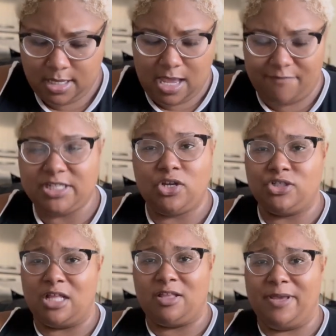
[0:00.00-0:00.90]
if I showed
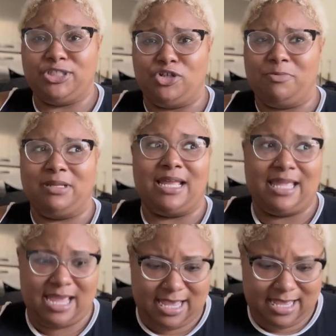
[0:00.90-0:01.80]
y'all the picture, you'd be like,
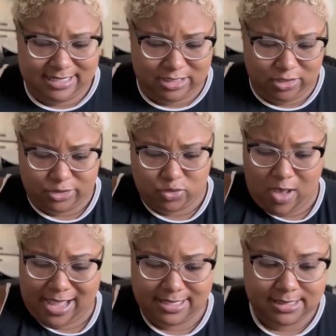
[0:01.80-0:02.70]
yeah, it looks white.